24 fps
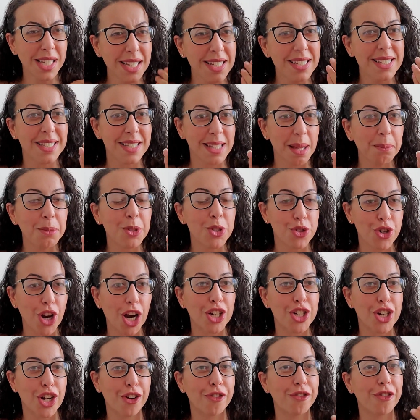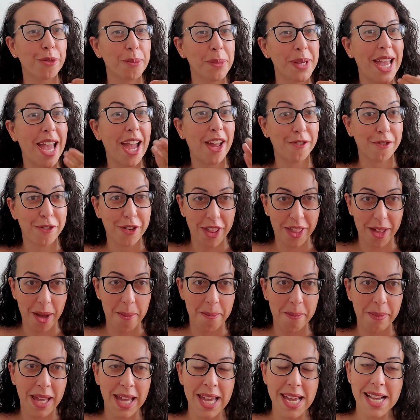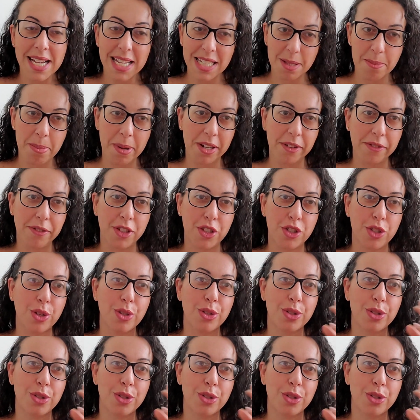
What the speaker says: Some structure for me and for them is beneficial.